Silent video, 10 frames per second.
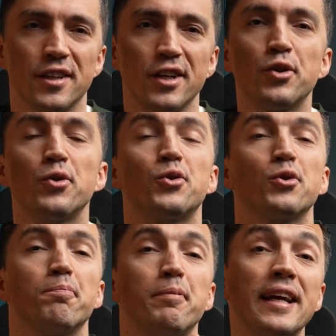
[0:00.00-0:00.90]
You
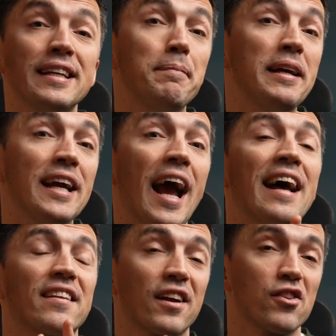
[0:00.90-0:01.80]
should pick me
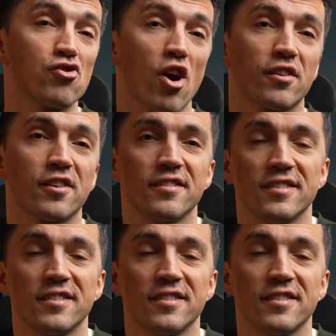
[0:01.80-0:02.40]
as a contractor.